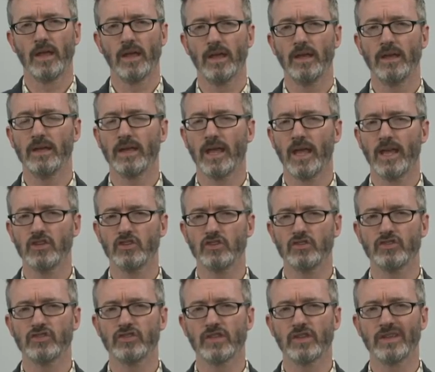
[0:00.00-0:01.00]

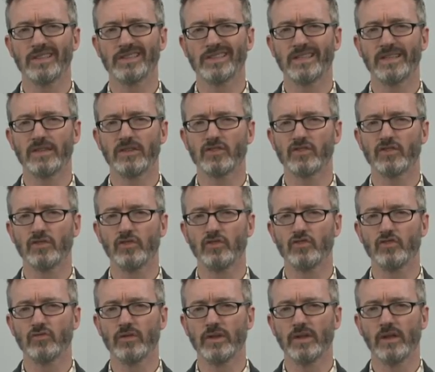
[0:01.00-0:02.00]
Indications to consider
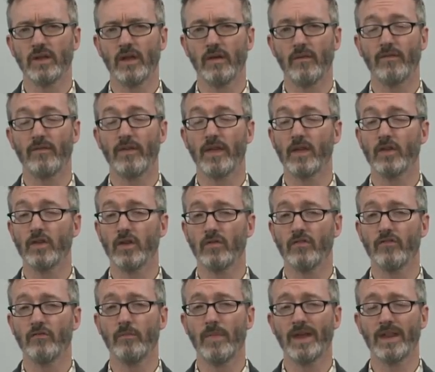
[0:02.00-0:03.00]
surgery are failure
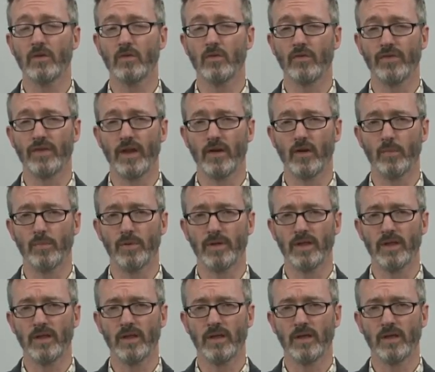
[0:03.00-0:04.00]
of medical
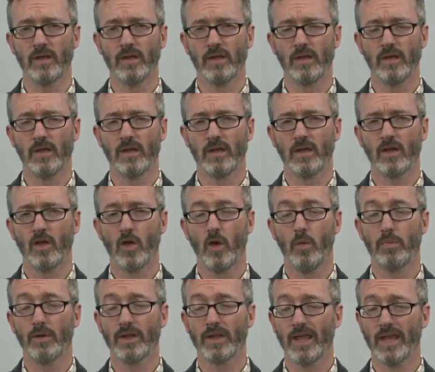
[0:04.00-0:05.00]
therapy,
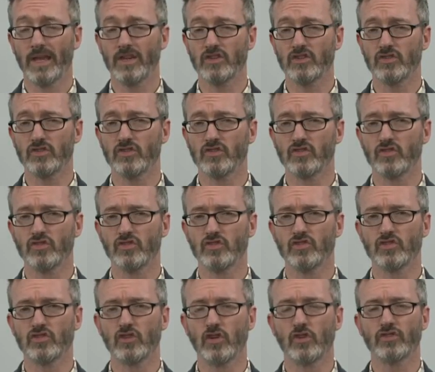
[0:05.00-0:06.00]
complications such as
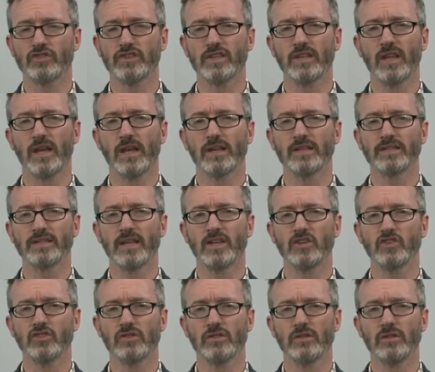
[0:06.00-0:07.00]
toxic
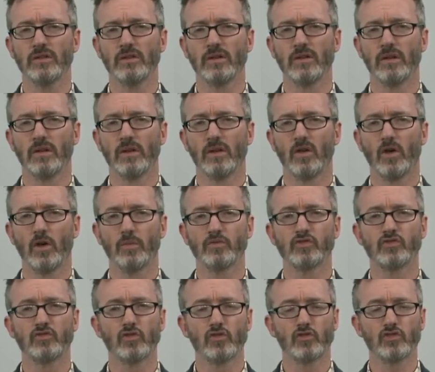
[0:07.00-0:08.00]
dilatation,
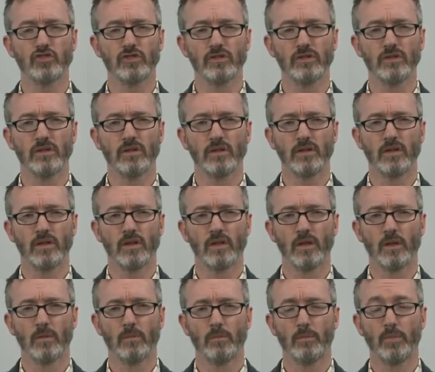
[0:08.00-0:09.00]
obstruction,
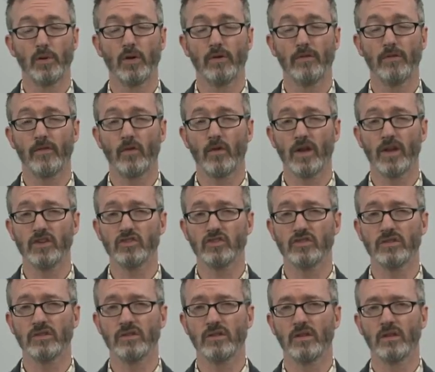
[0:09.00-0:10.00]

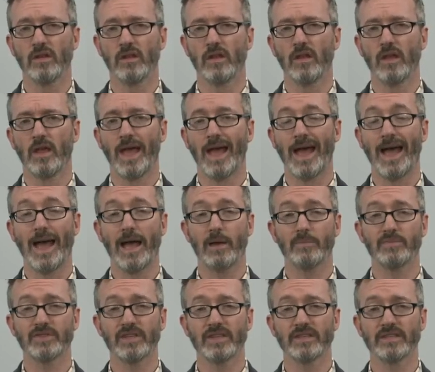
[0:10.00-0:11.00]
perforation,
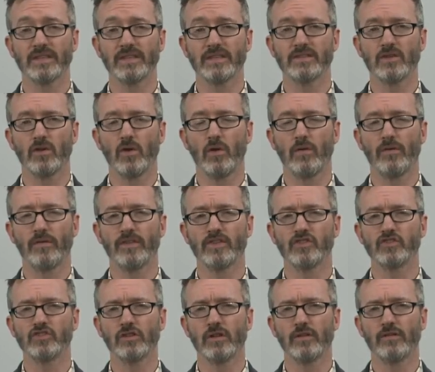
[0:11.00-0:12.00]
abscesses or
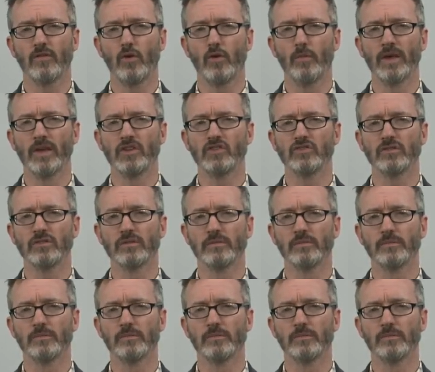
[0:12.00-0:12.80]
fistula formation.